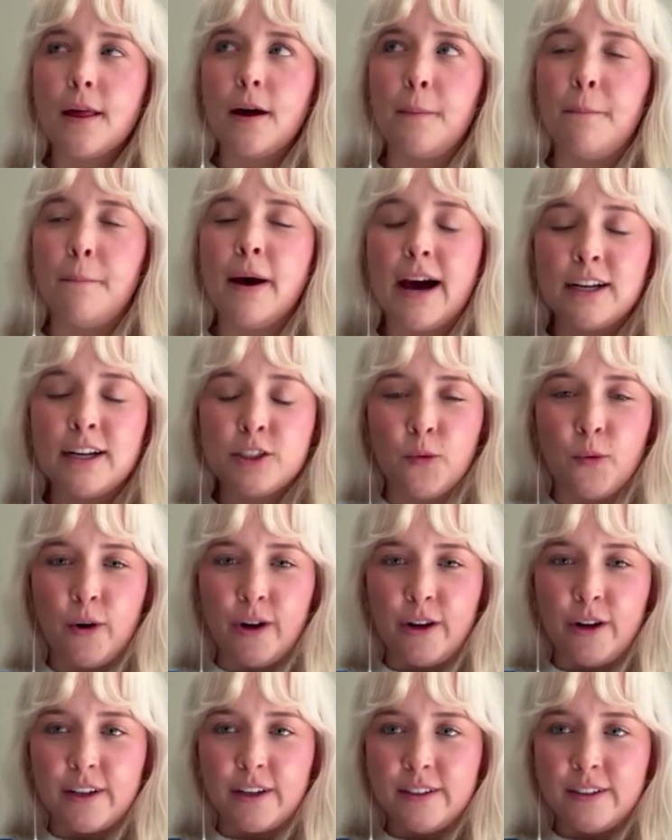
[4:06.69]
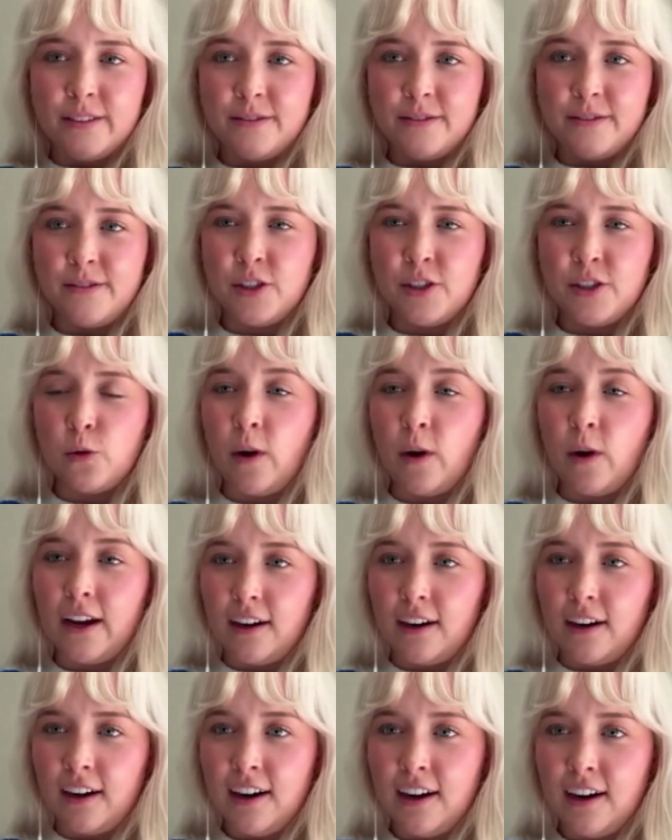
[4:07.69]
patchwork
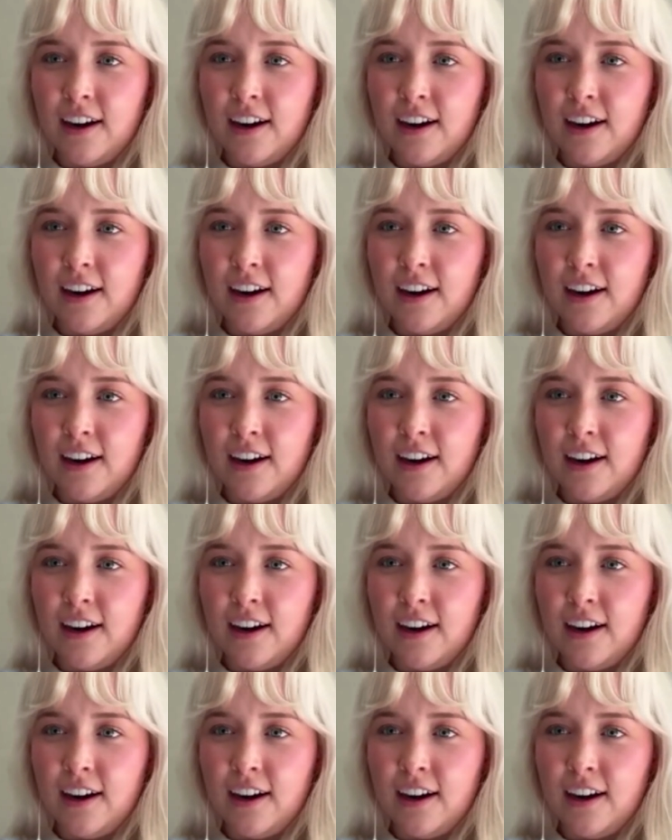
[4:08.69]
sweater